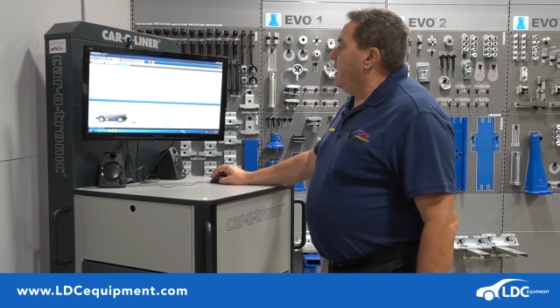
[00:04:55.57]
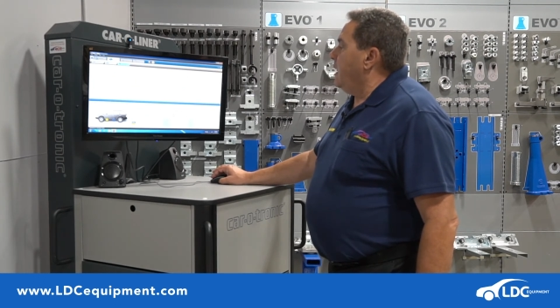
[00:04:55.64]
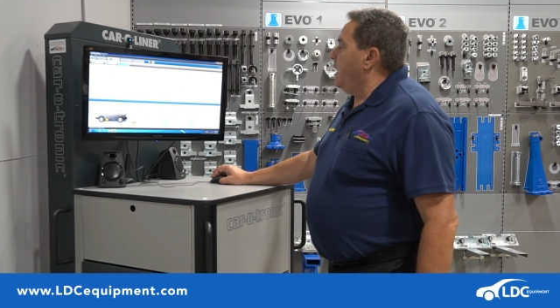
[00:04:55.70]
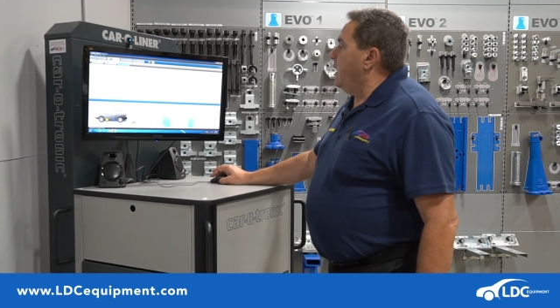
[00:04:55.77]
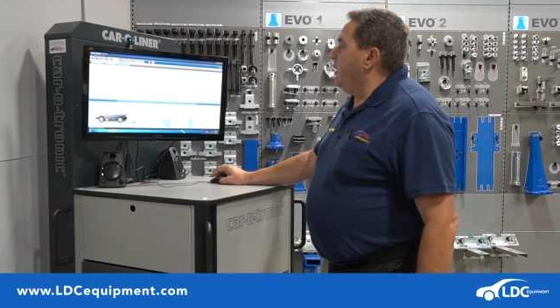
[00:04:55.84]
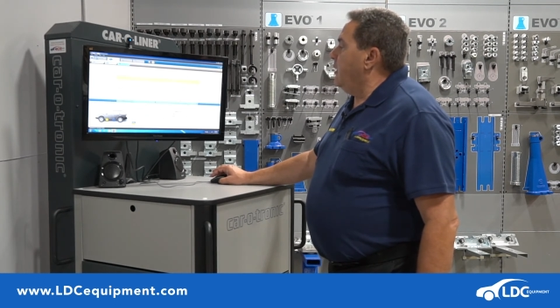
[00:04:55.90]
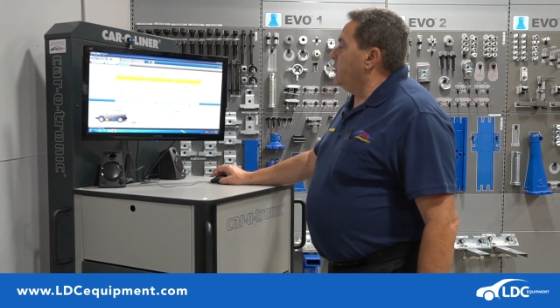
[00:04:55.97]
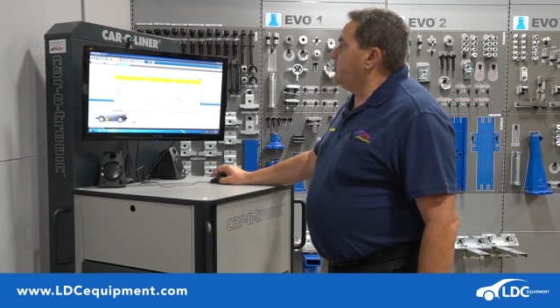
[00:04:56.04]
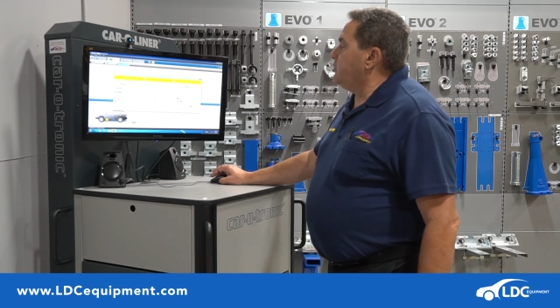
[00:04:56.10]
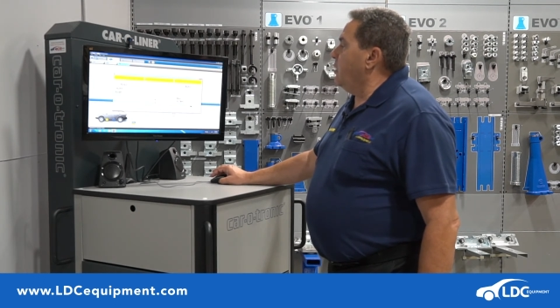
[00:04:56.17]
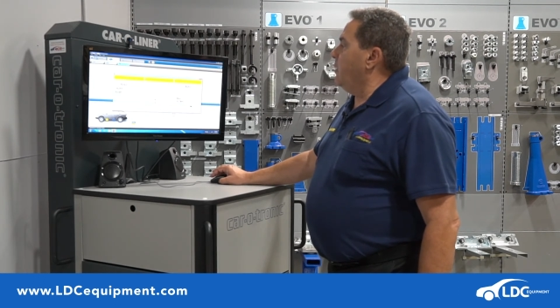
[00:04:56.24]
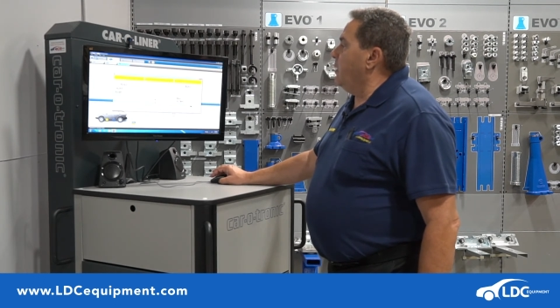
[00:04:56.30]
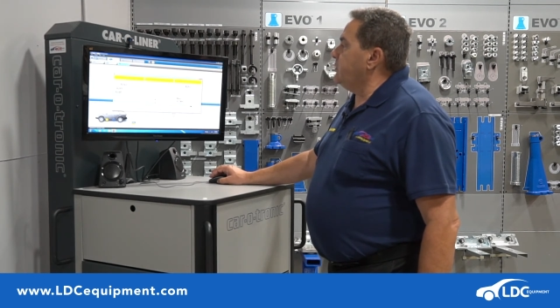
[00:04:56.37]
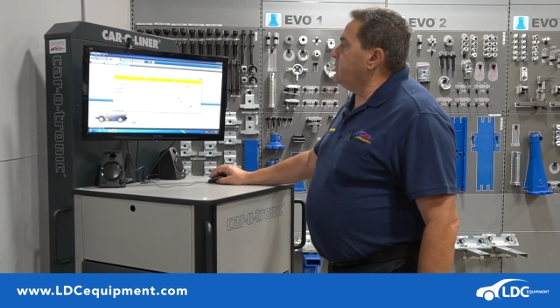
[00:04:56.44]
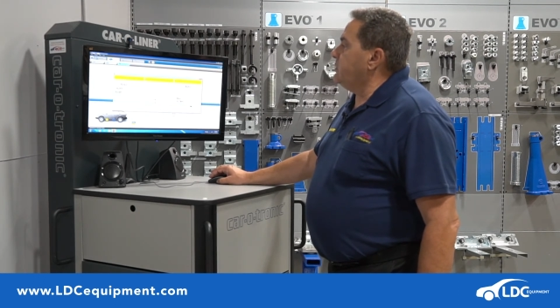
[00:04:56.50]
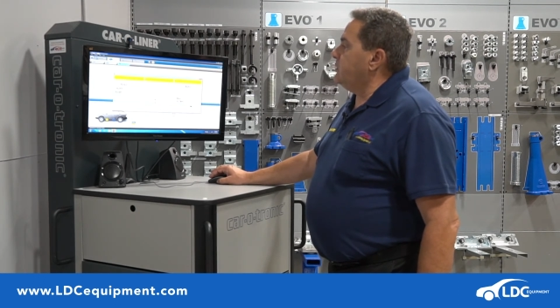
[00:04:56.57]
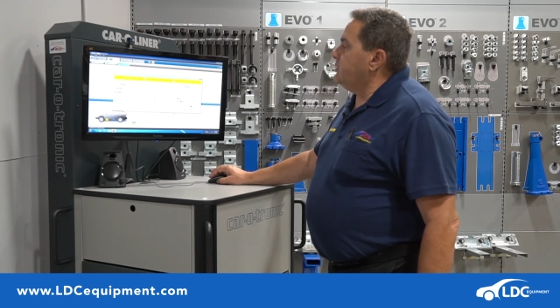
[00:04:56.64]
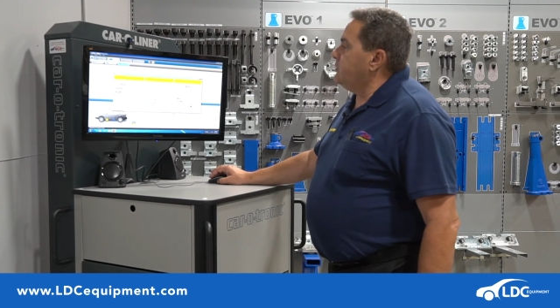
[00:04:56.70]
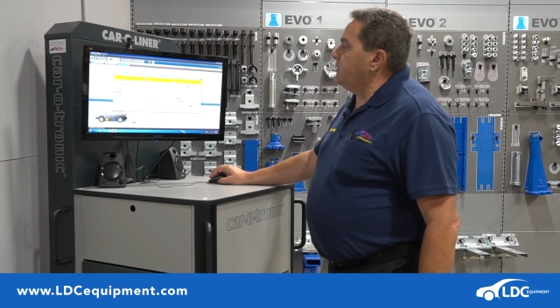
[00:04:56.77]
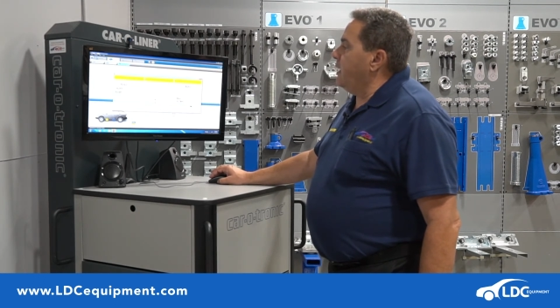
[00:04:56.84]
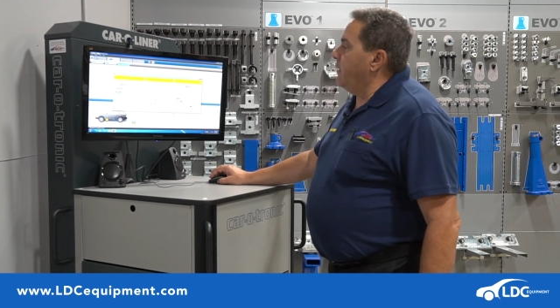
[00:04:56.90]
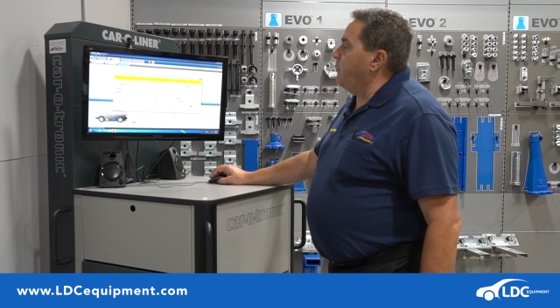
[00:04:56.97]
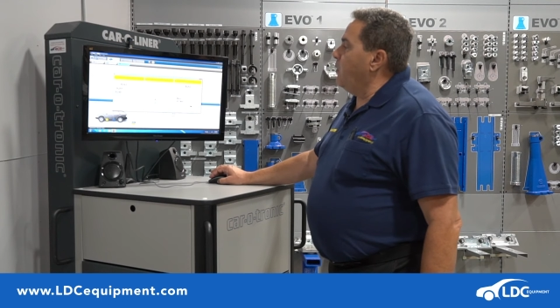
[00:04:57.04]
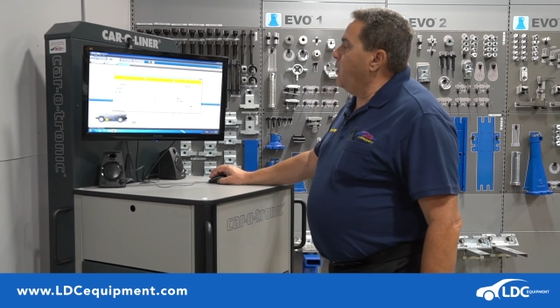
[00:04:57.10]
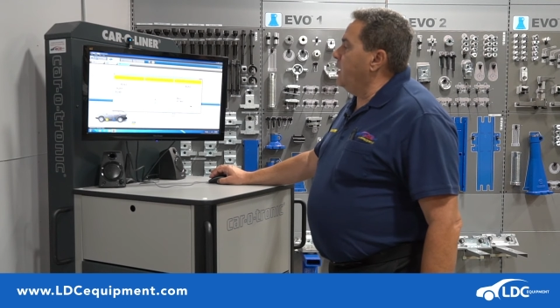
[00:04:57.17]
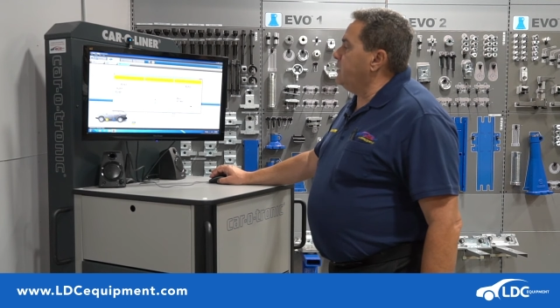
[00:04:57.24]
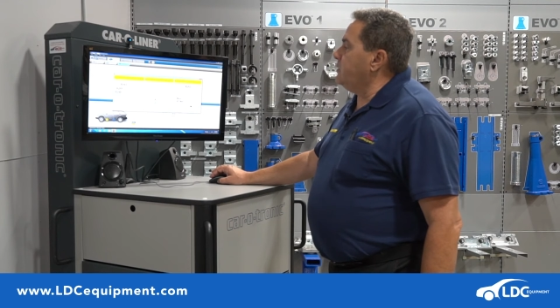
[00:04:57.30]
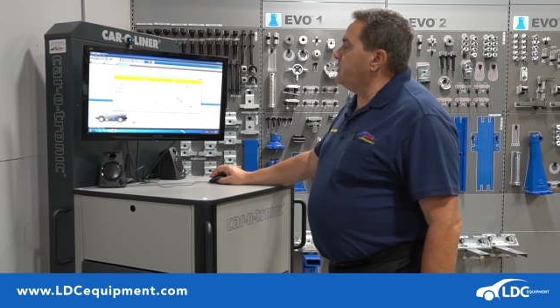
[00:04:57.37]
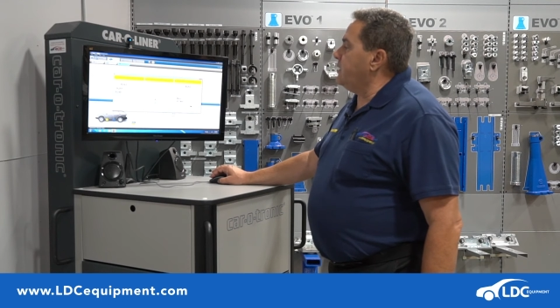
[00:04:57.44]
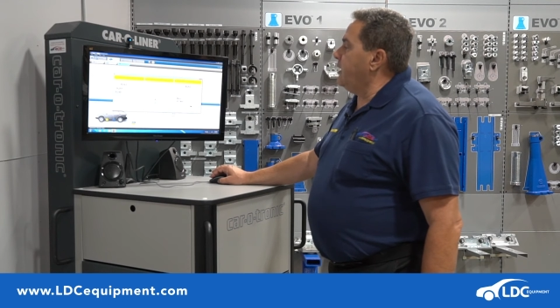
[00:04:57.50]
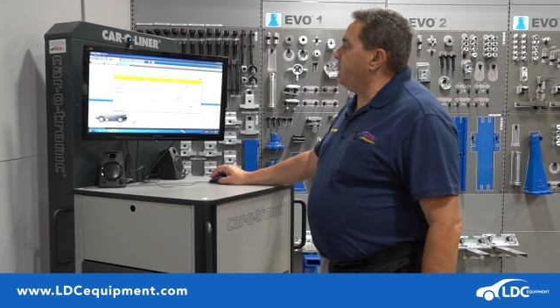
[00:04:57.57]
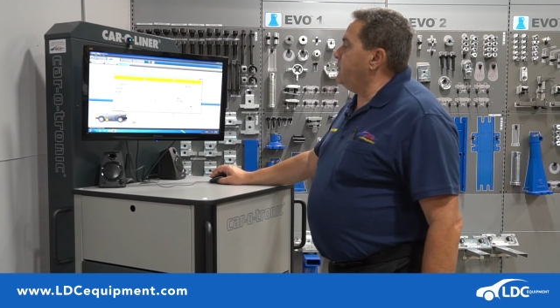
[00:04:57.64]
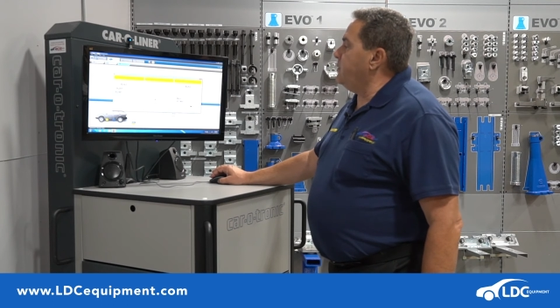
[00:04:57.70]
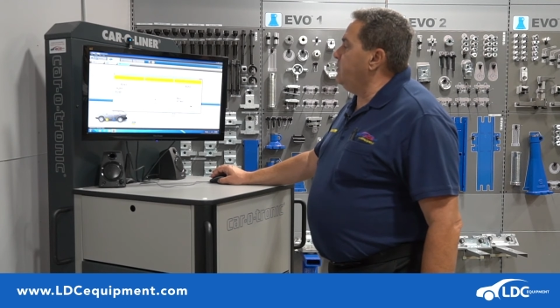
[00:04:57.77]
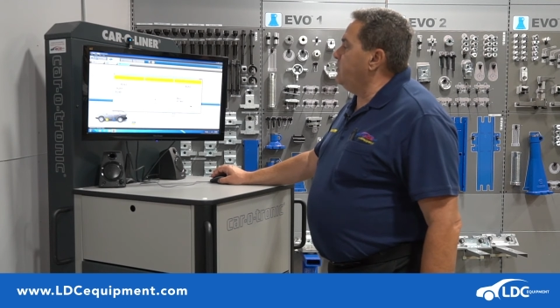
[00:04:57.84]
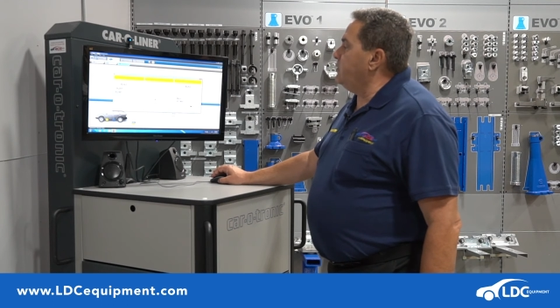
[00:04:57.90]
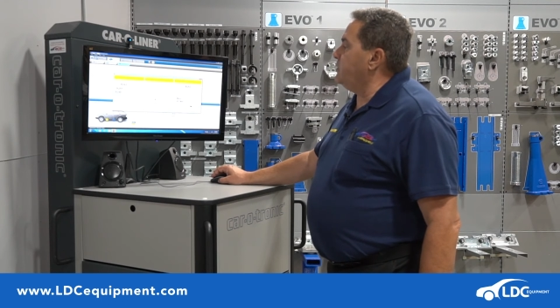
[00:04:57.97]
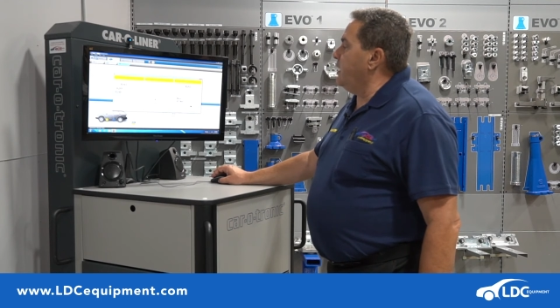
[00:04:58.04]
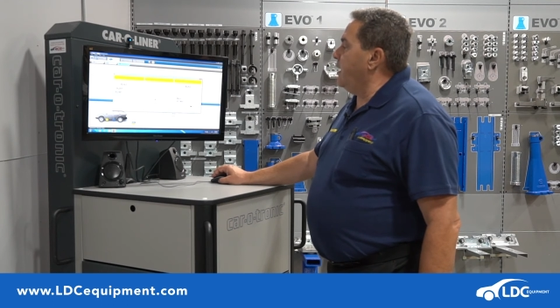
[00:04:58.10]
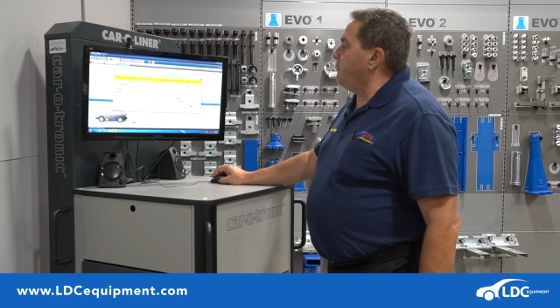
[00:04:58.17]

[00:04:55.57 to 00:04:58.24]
and it'll show us step 1, step 2, step